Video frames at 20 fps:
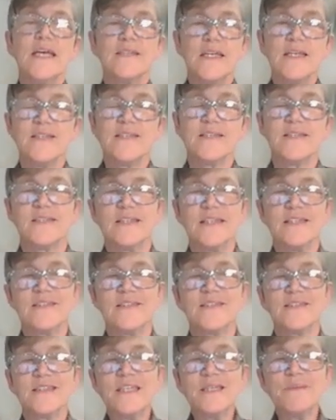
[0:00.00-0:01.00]
it
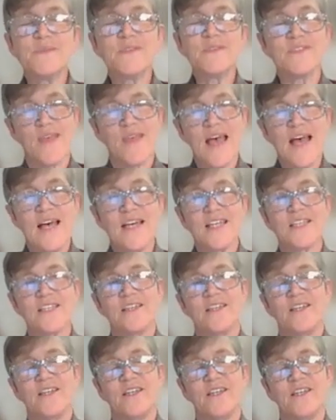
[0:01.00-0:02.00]
is. It
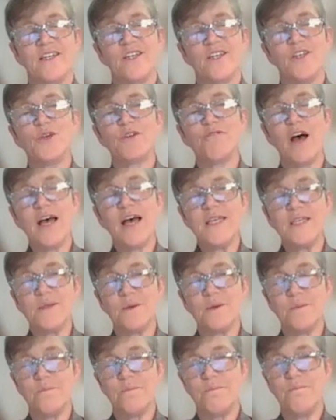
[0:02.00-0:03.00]
seems that you
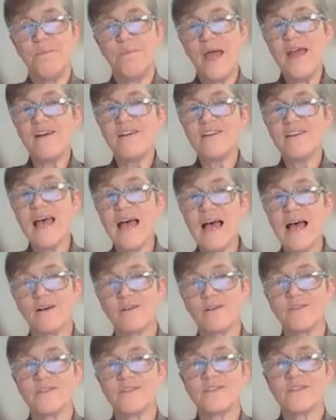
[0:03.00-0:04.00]
can find
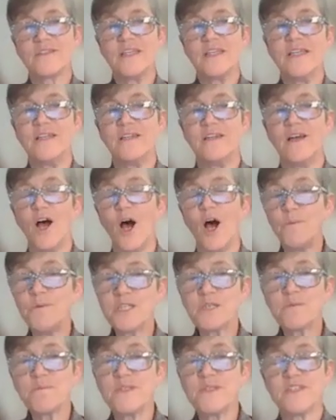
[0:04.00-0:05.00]
bare nouns
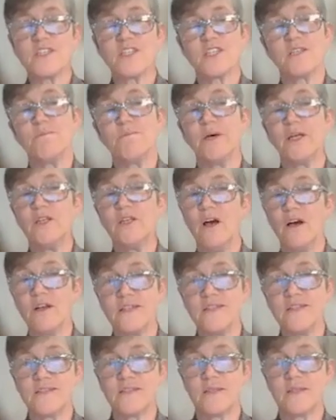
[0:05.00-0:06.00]
in object
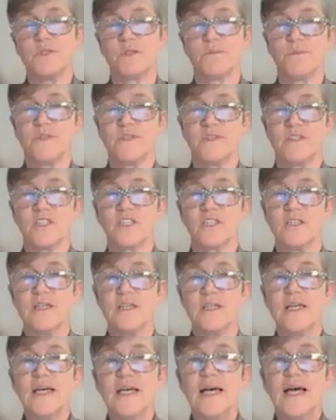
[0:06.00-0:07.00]
position, but not in
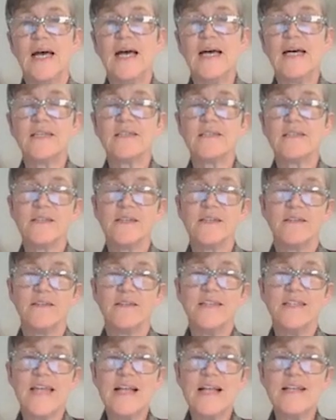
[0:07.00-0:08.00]
subject position.
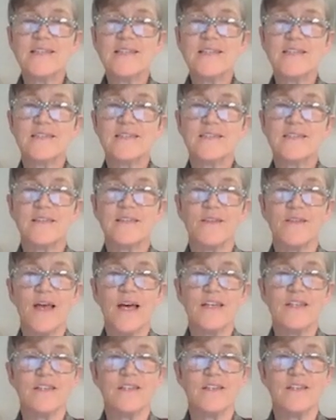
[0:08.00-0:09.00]
And the
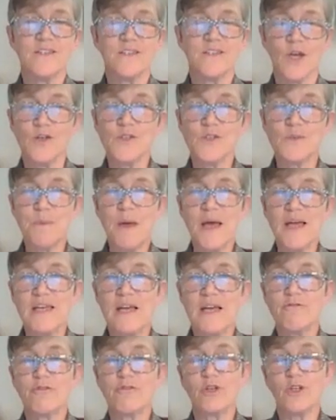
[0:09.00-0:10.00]
analysis that
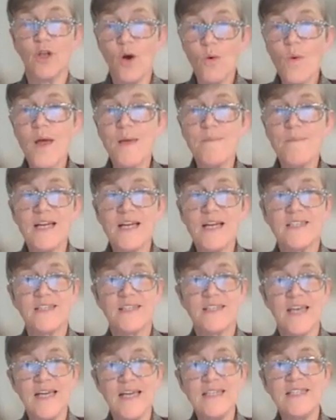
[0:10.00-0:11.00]
goes back now for a long way
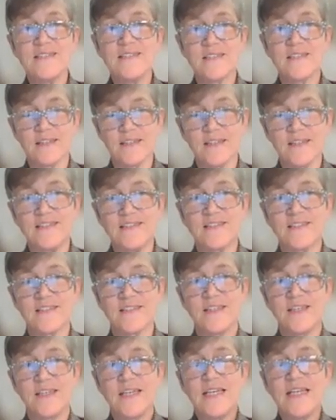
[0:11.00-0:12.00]
back to the 80s at
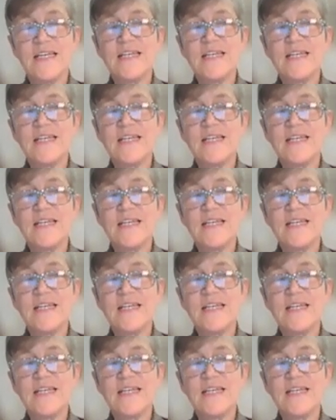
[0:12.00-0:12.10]
least